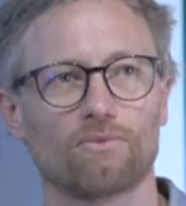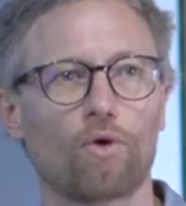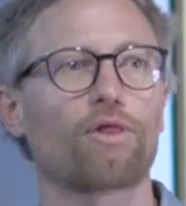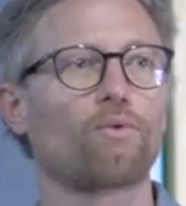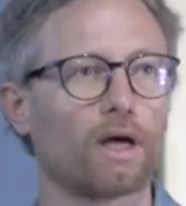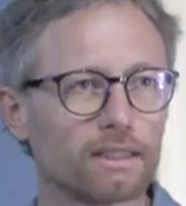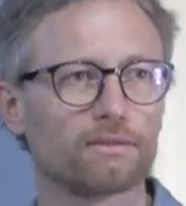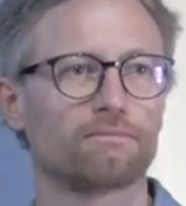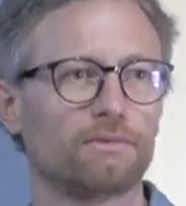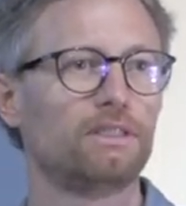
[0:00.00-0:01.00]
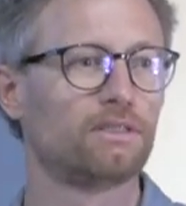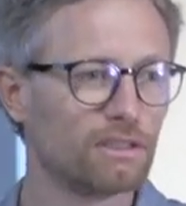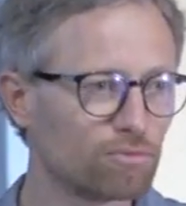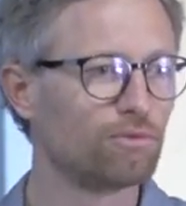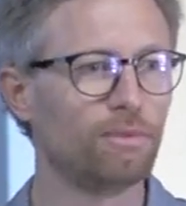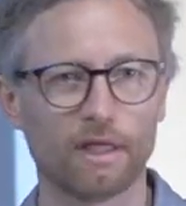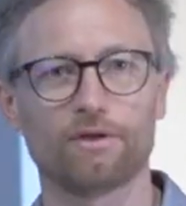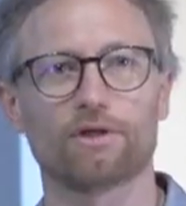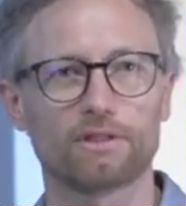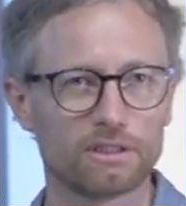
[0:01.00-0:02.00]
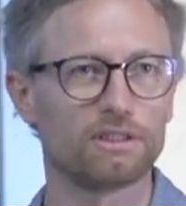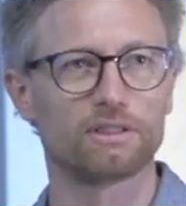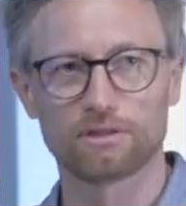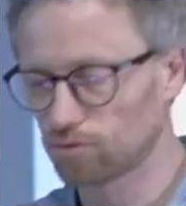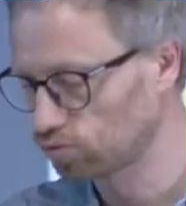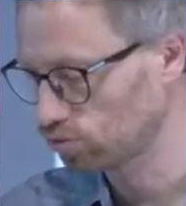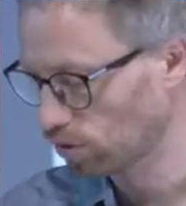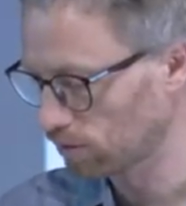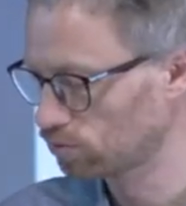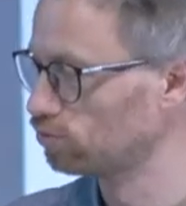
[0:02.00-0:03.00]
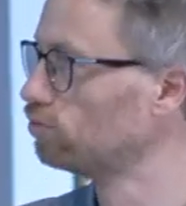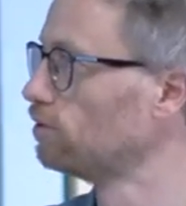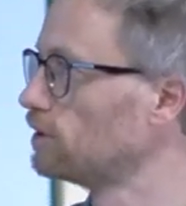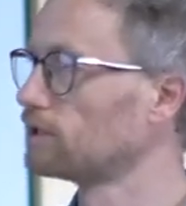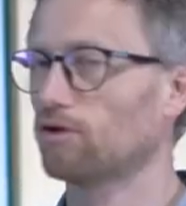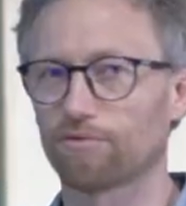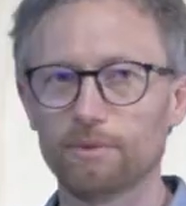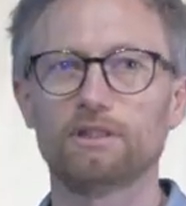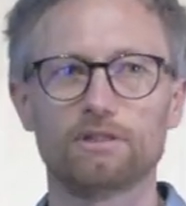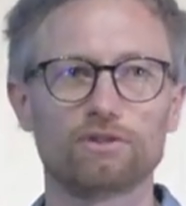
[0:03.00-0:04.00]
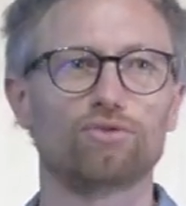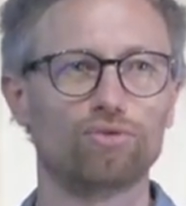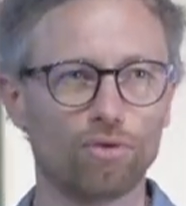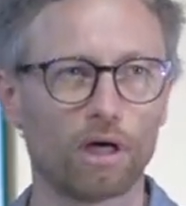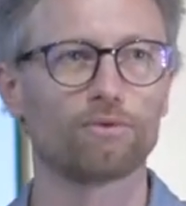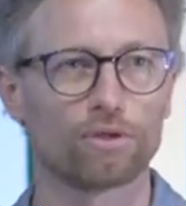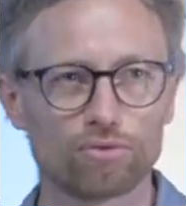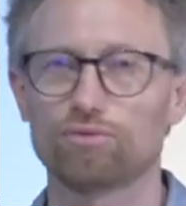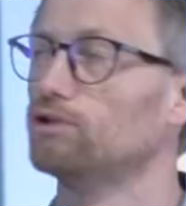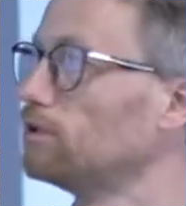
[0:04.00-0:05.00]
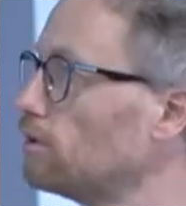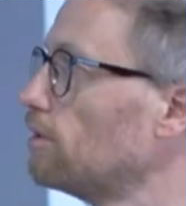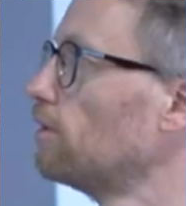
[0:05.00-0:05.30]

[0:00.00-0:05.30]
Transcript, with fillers: Otherwise, ETs would be here teaching to you how to do, instead of me teaching to you how not to do it.